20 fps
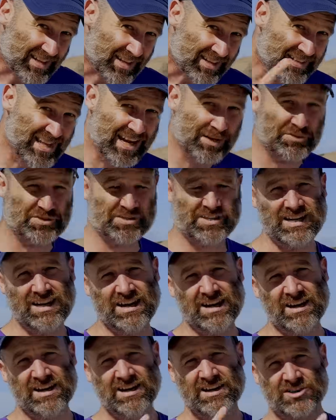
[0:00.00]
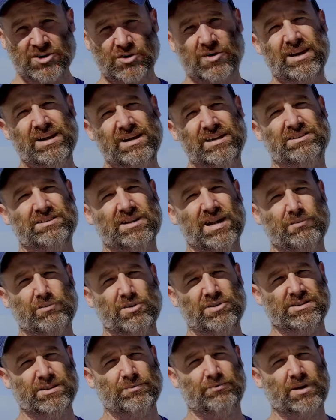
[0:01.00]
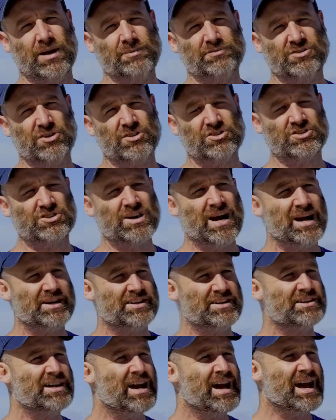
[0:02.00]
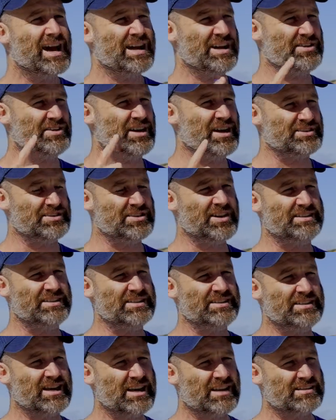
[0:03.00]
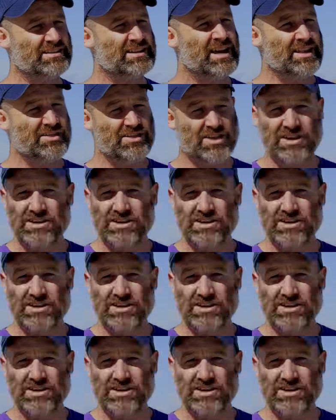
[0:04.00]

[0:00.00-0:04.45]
That was the year the great internet Mersenne prime search started, and in 1996, the